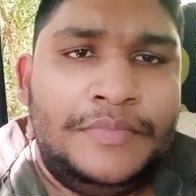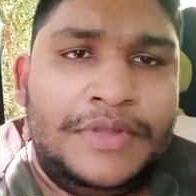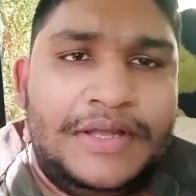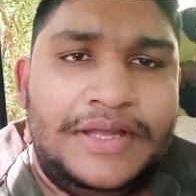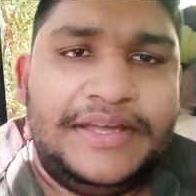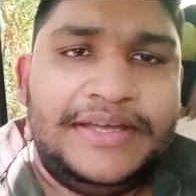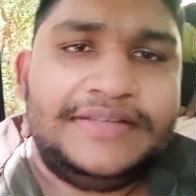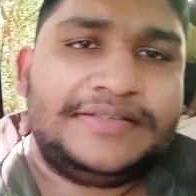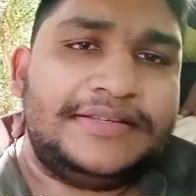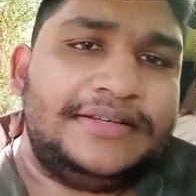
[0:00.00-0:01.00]
hi
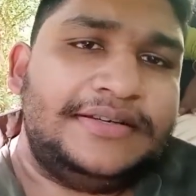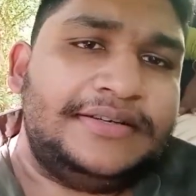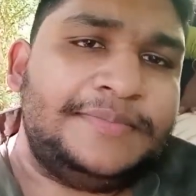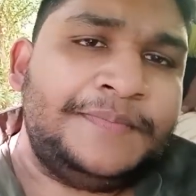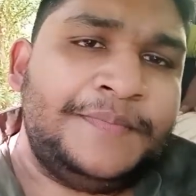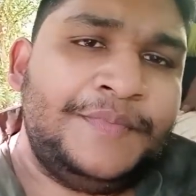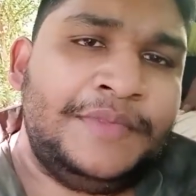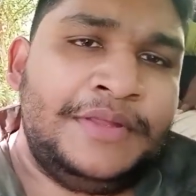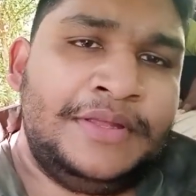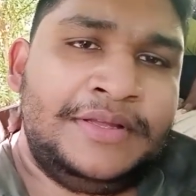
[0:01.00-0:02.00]
guys uh,
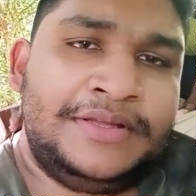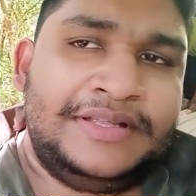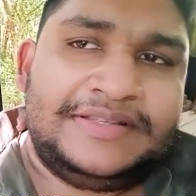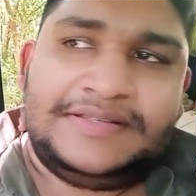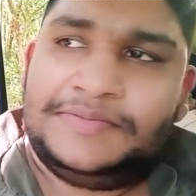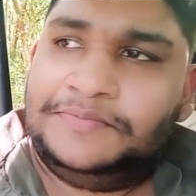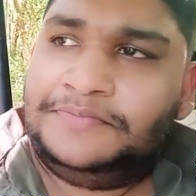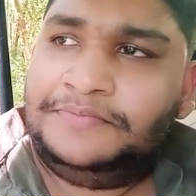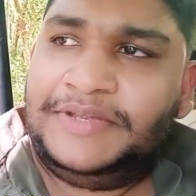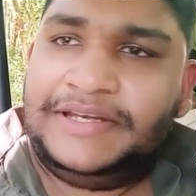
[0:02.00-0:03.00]
it's
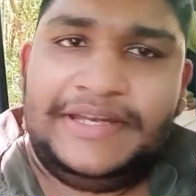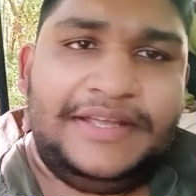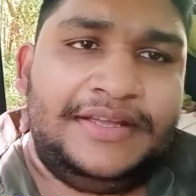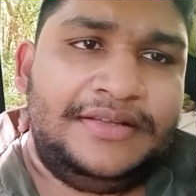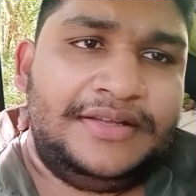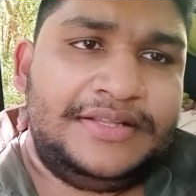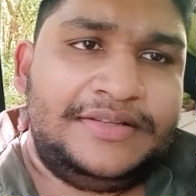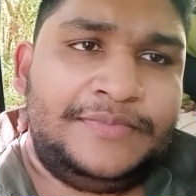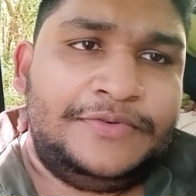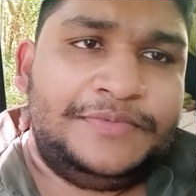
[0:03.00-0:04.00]
midday at the
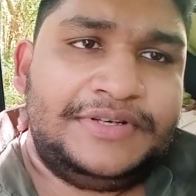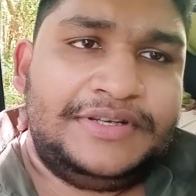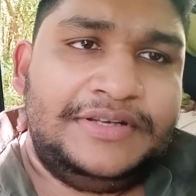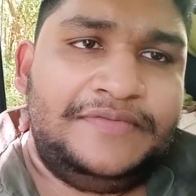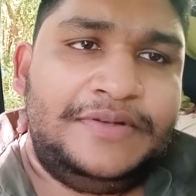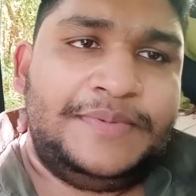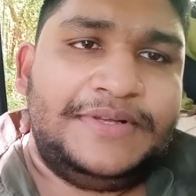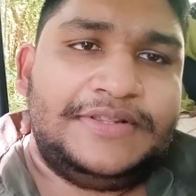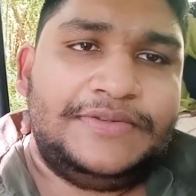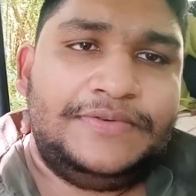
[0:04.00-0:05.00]
moment in
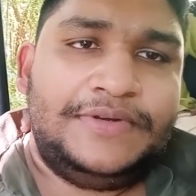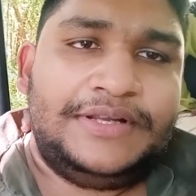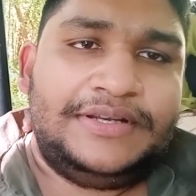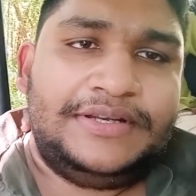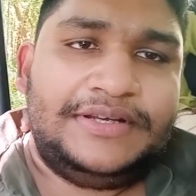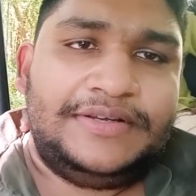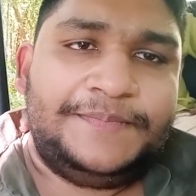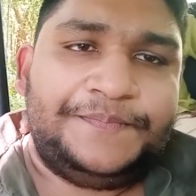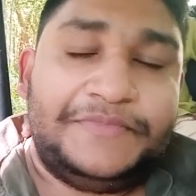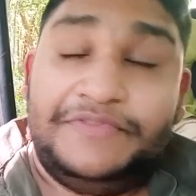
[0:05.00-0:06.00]
Wilpattu and um,
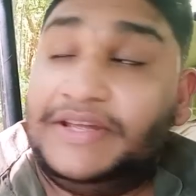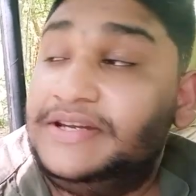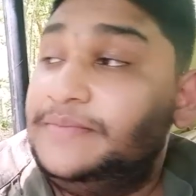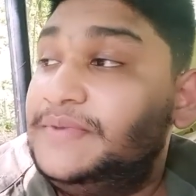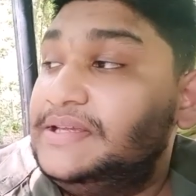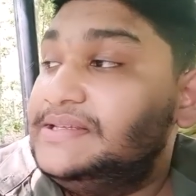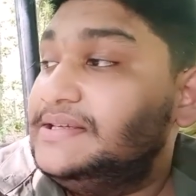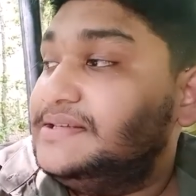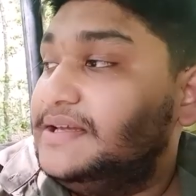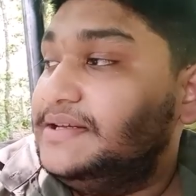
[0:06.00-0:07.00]
we had an amazing
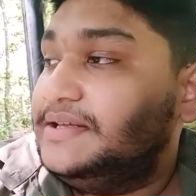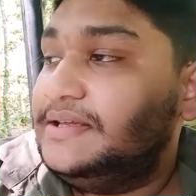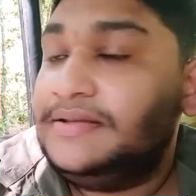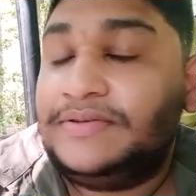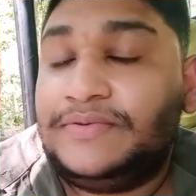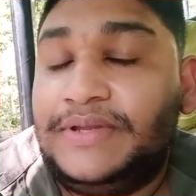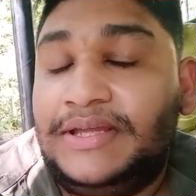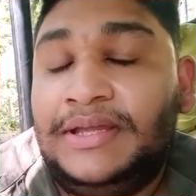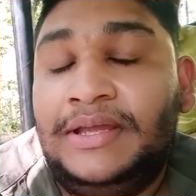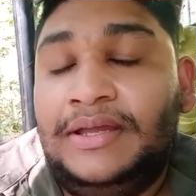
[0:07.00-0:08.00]
sighting today.
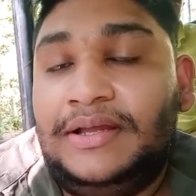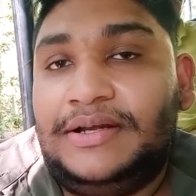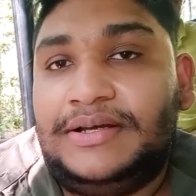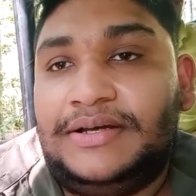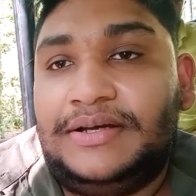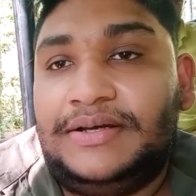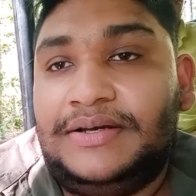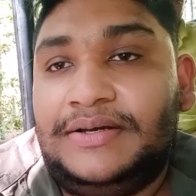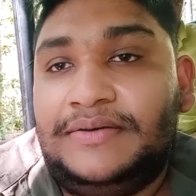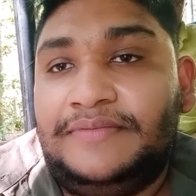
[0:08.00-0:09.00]

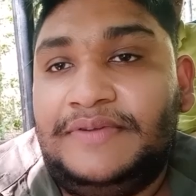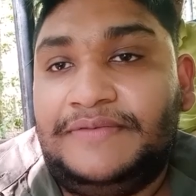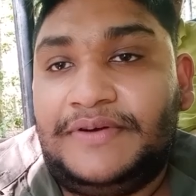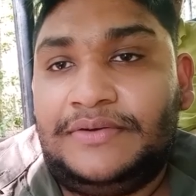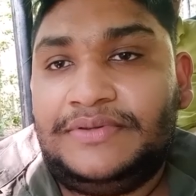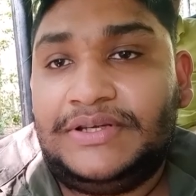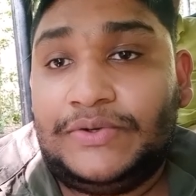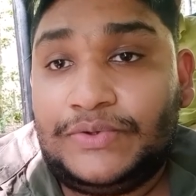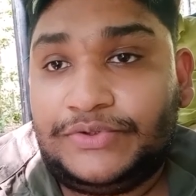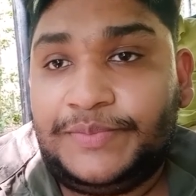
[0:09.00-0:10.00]
Uh, we found the
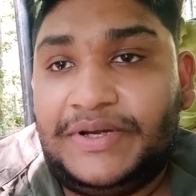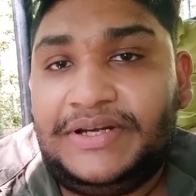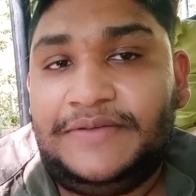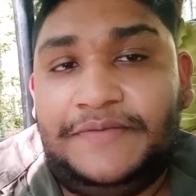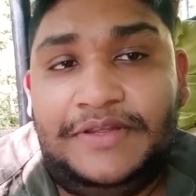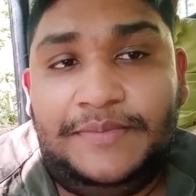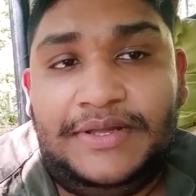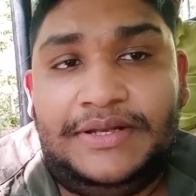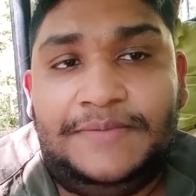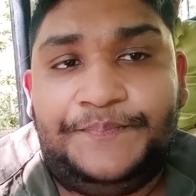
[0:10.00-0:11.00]
Kurutupandi
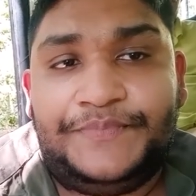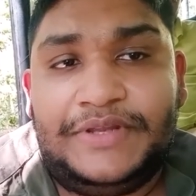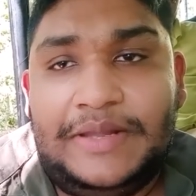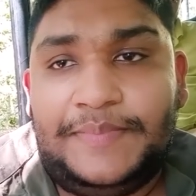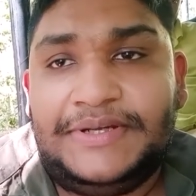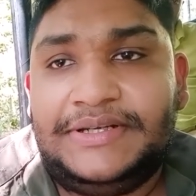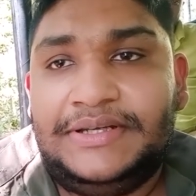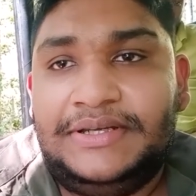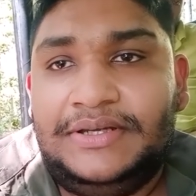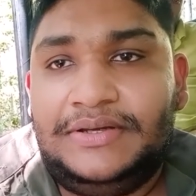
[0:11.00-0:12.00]
female leopard
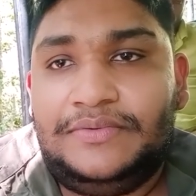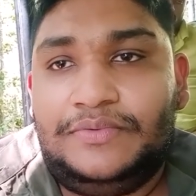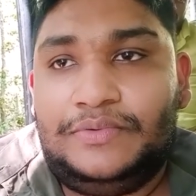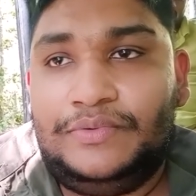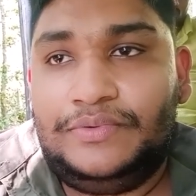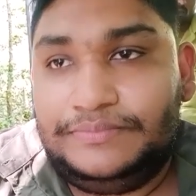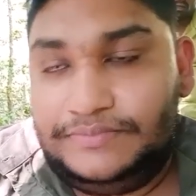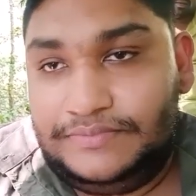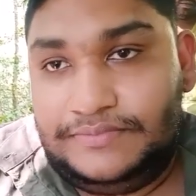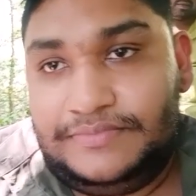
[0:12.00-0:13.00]
who
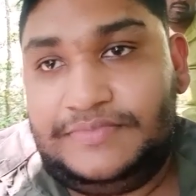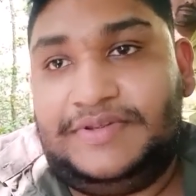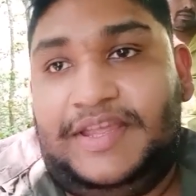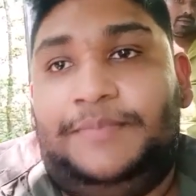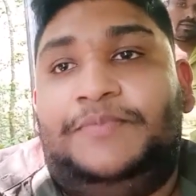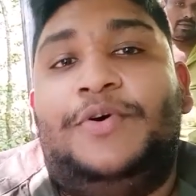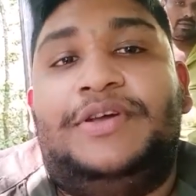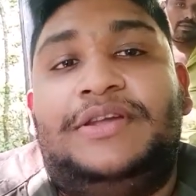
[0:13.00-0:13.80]
kept walking